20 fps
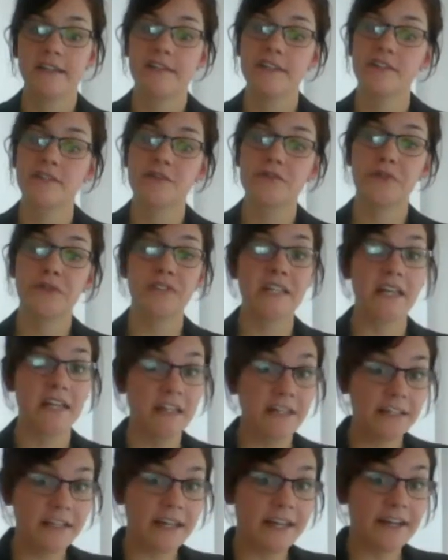This caused
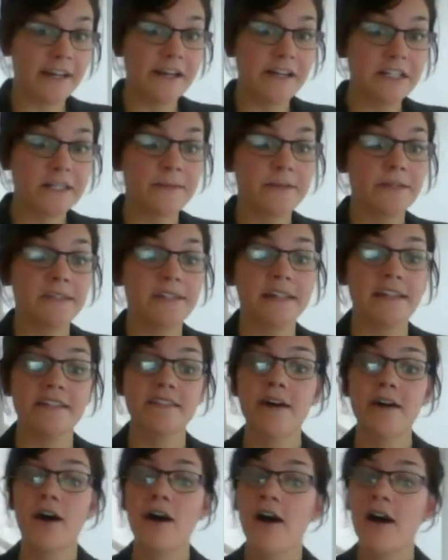LNA to
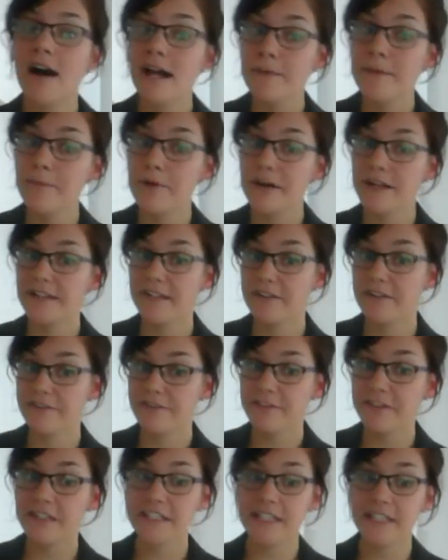possess a higher binding
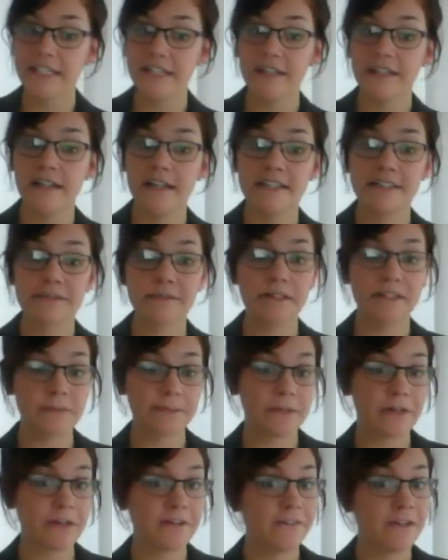affinity as well
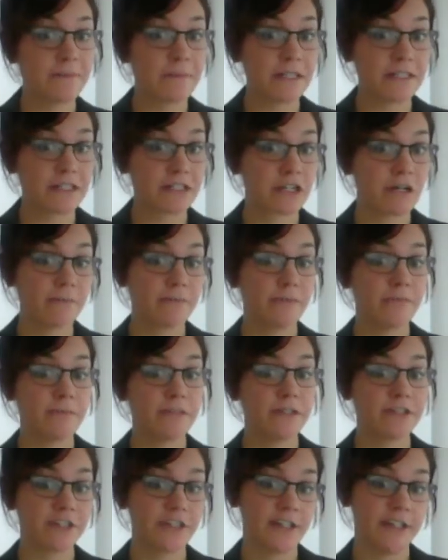as a perfect match
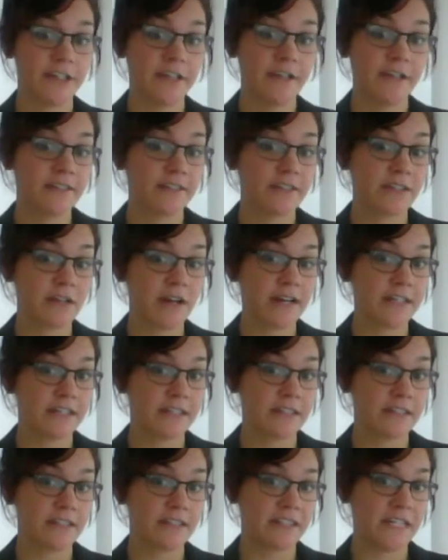complementary site
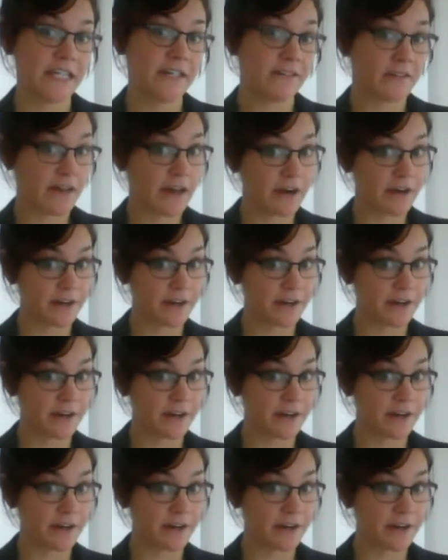to the seed of the